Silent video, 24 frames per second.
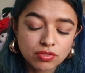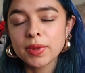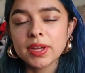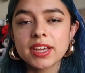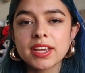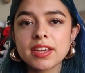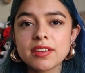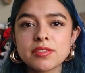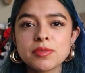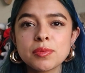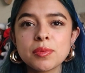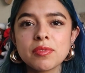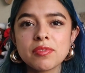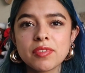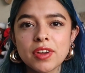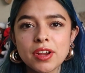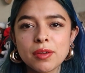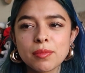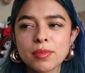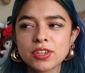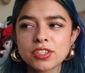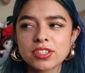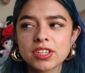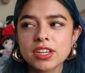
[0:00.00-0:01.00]
It gives me
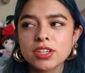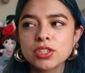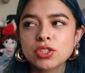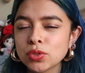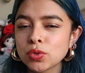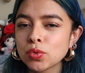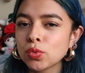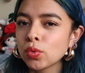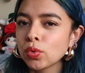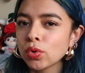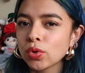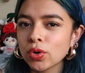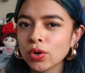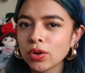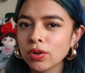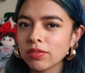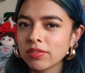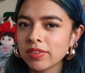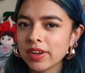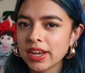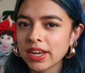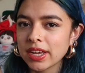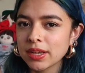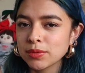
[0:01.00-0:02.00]
very much like
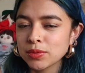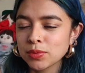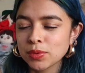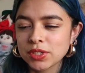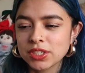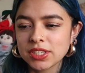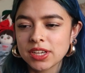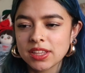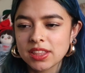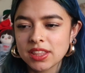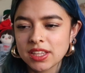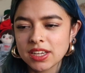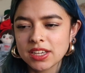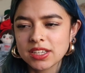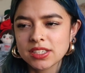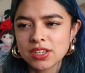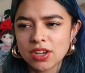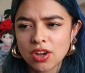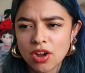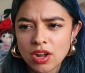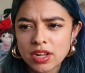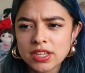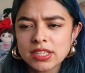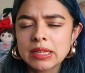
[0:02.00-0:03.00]
schoolgirl vibes, which I think is a
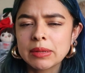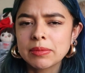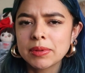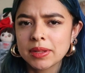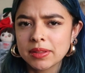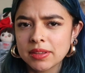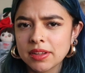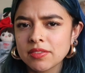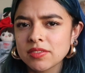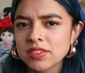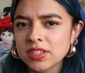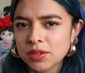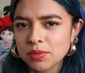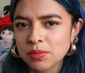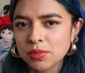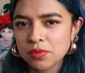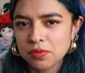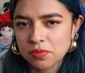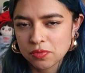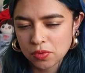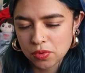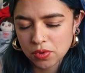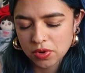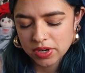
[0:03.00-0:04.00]
concept that they've done
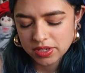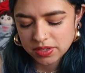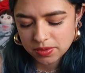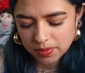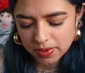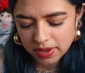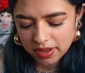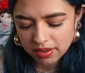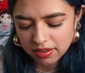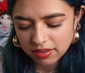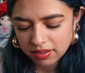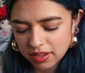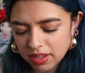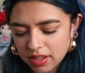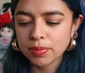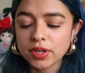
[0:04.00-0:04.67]
before as well.